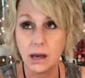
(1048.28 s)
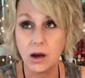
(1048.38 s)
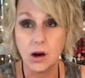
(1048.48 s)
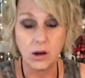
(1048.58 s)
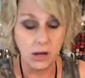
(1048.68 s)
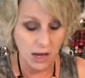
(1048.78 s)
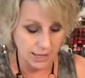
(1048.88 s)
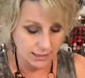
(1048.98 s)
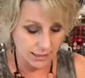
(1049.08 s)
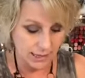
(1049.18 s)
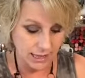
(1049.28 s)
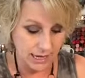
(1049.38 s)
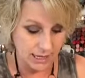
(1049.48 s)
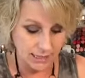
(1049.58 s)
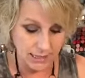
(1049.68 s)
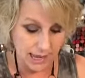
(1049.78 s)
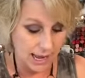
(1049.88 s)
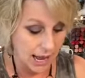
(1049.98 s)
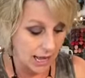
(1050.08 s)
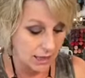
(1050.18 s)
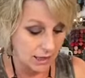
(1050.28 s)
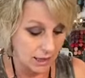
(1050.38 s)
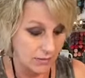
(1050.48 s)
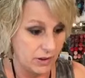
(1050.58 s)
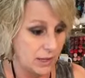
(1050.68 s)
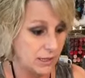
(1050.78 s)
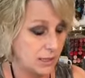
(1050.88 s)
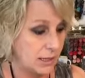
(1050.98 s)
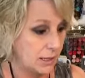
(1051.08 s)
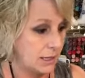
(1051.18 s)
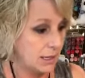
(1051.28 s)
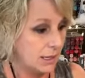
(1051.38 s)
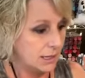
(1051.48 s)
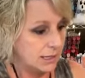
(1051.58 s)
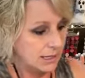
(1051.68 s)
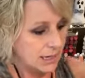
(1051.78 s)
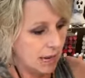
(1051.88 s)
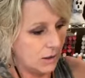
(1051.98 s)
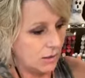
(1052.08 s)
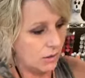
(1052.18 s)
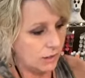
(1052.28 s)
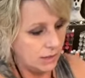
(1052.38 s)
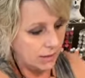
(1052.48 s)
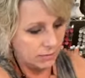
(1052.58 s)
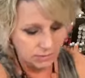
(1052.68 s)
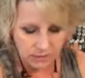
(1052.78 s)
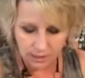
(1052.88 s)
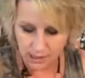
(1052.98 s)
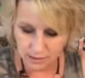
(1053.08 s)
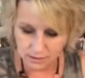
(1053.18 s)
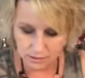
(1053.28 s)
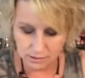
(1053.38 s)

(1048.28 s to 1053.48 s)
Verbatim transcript: all kinds of things and I love it. Let's see how good that is that.